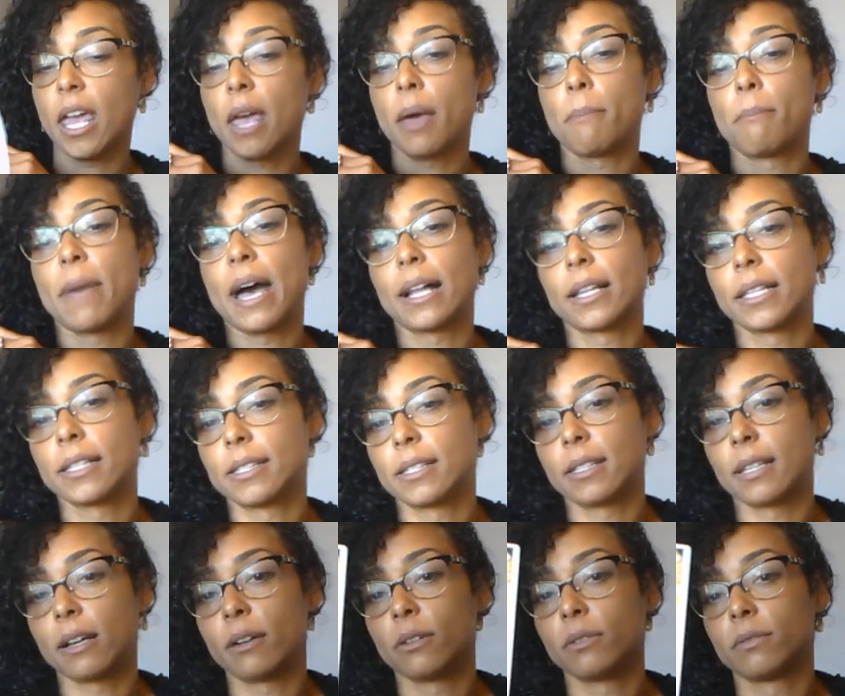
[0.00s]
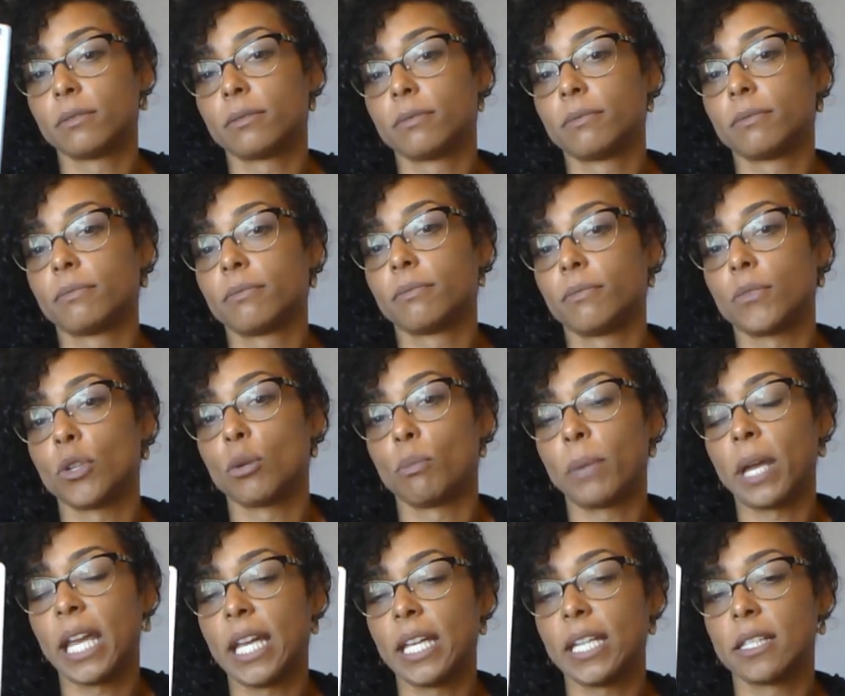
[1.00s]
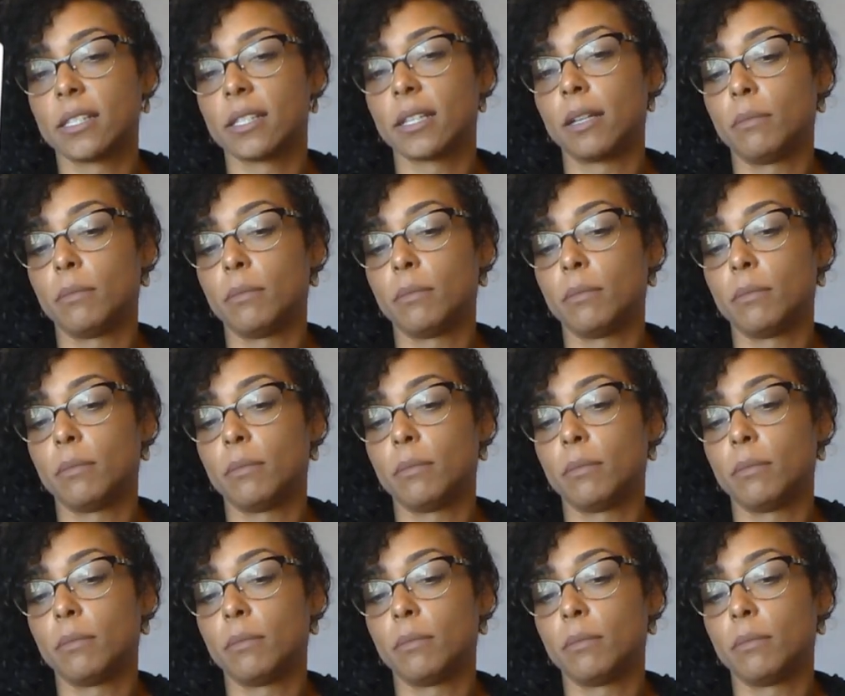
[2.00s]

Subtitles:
balanced out. Your pain is going